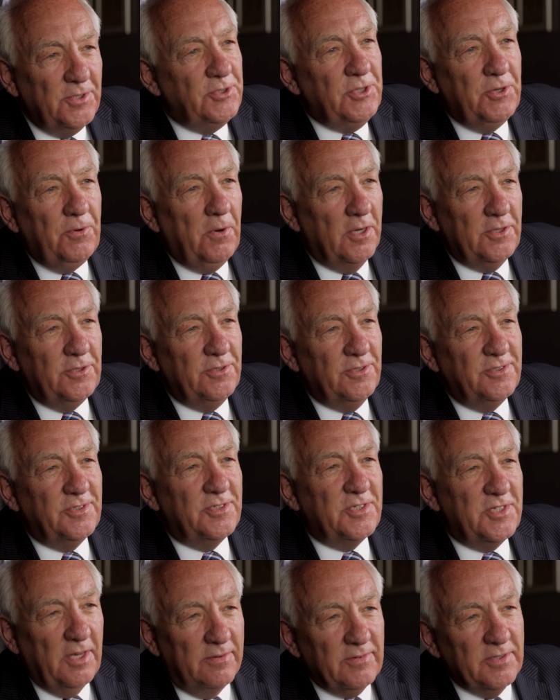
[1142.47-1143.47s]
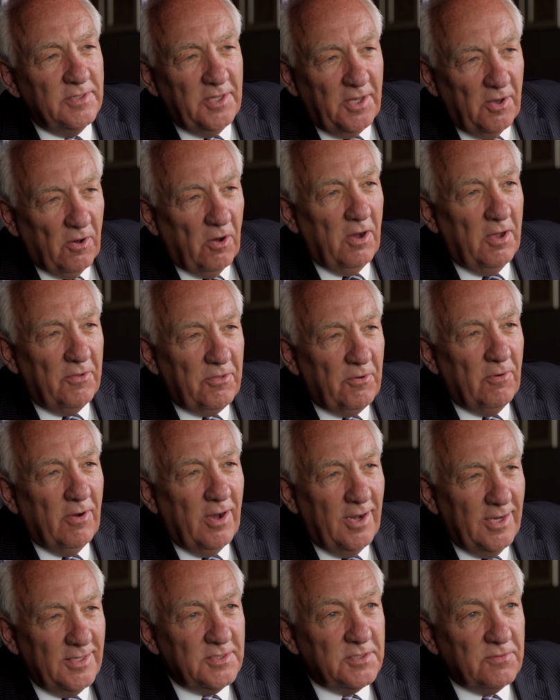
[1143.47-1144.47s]
270
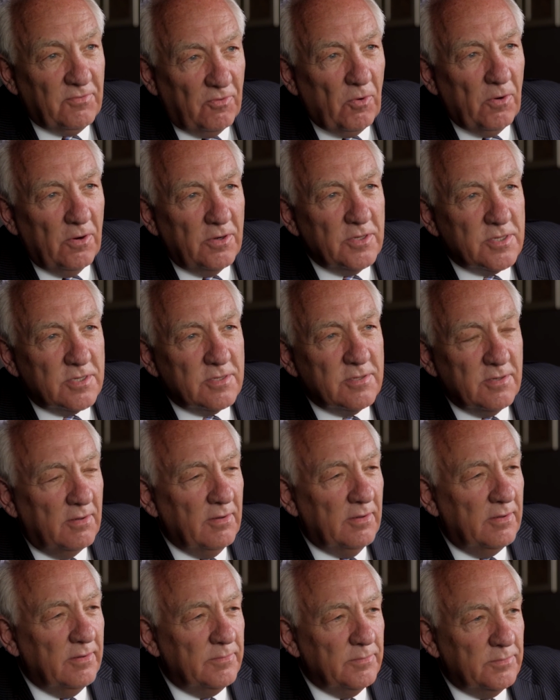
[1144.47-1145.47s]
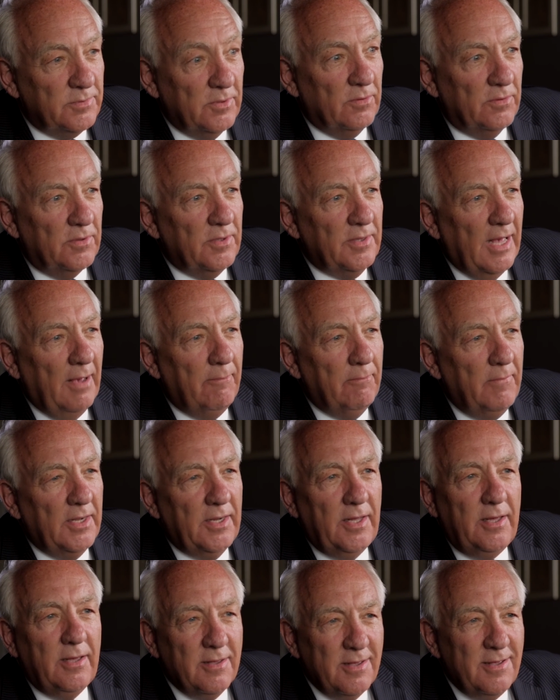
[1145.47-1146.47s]
authorized force, uh, only that
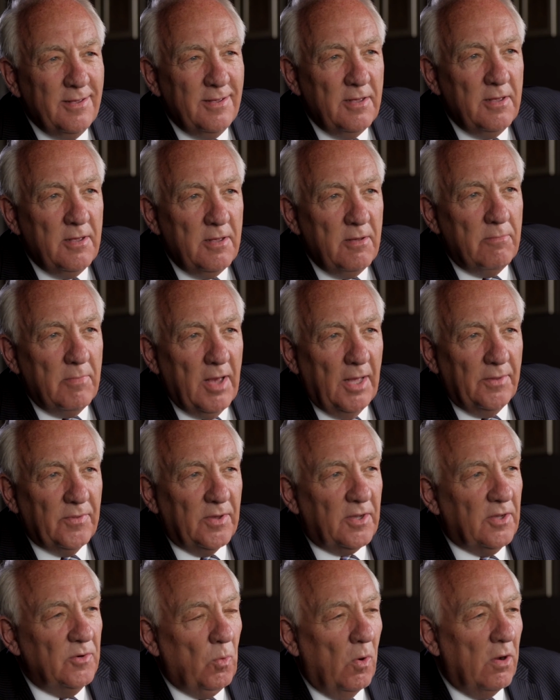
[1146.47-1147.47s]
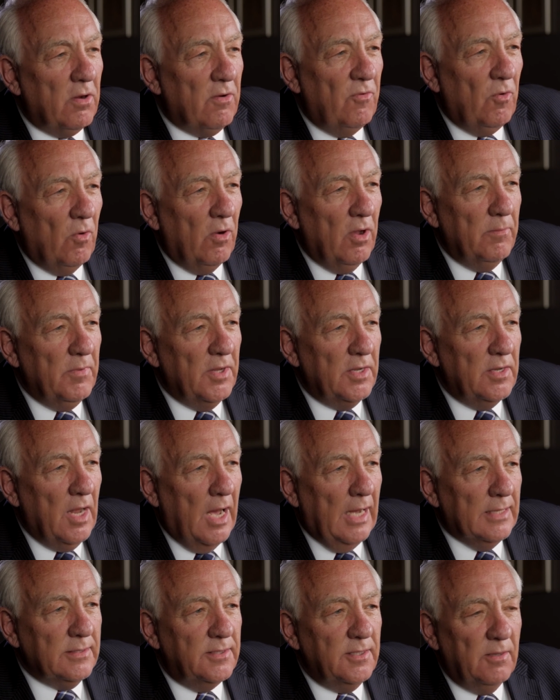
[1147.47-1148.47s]
many men that could work for him, and
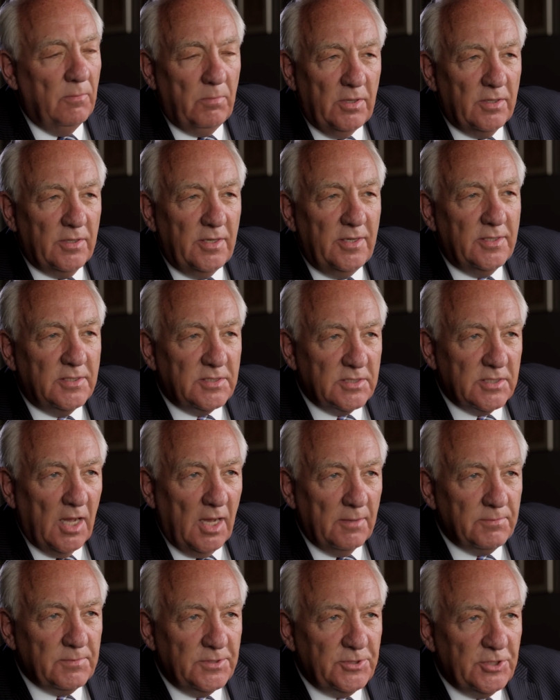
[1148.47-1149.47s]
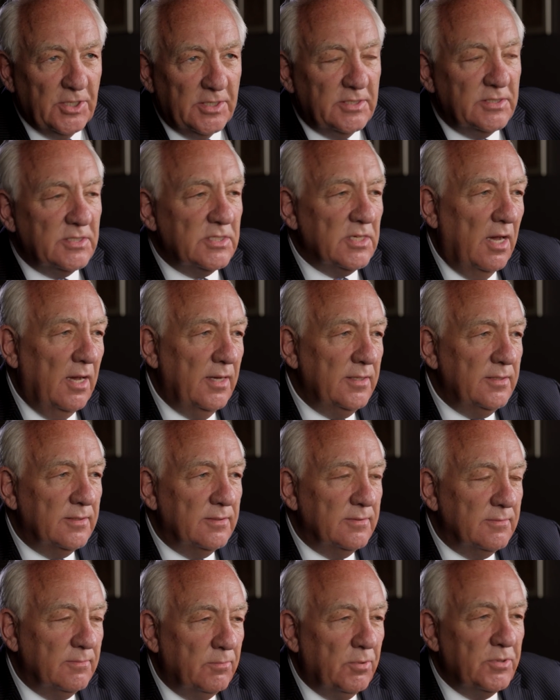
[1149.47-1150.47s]
not the ability to stop the genocide
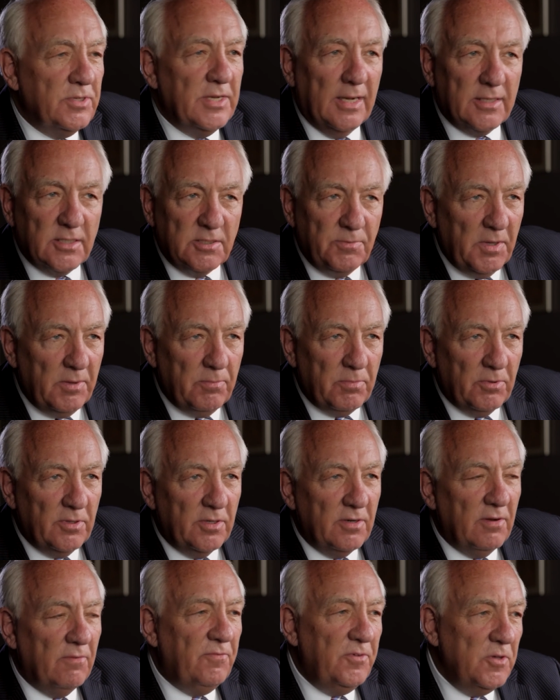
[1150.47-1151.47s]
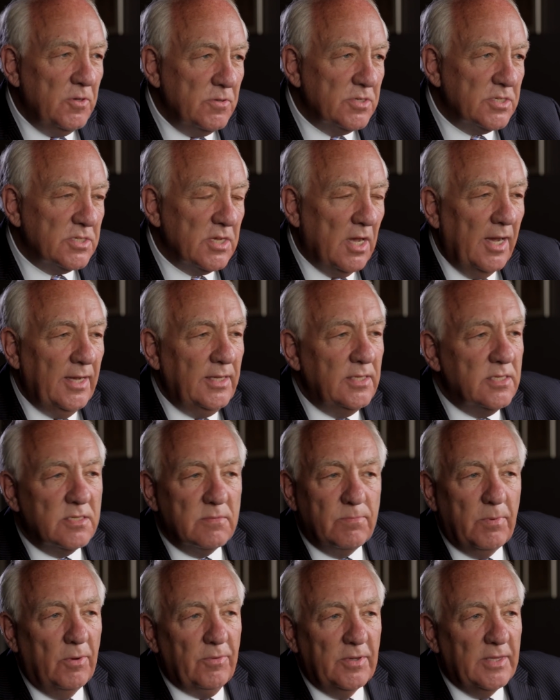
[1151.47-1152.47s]
and protect people in a few
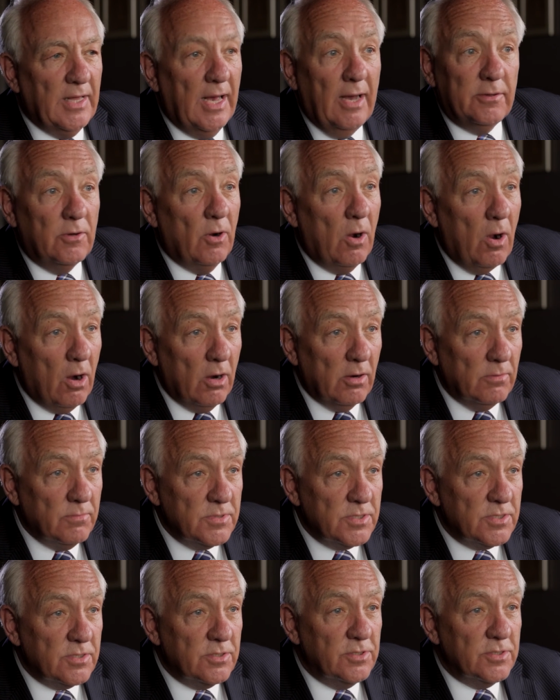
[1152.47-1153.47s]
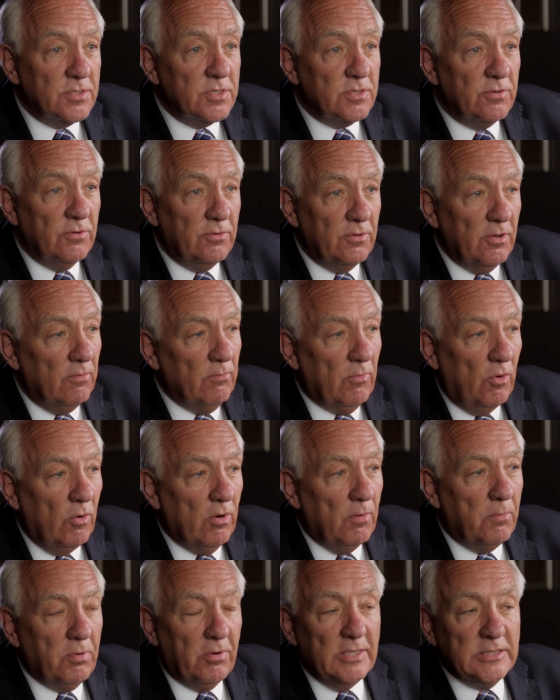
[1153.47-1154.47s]
sites but without arms, just through their
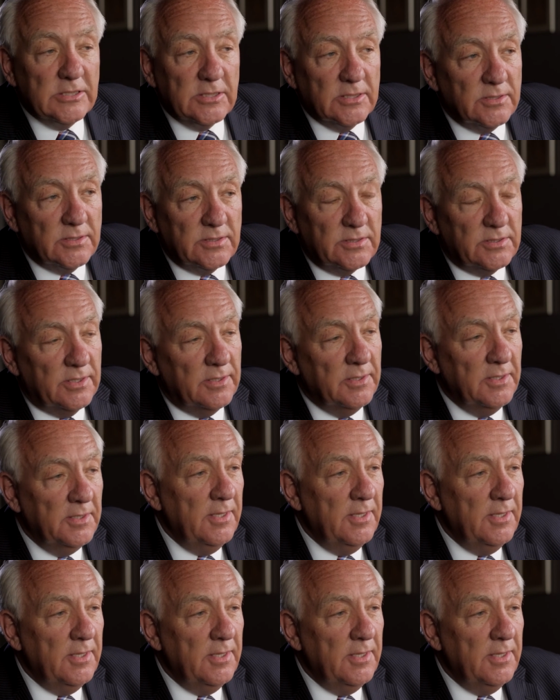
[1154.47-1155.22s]
moral presence uh,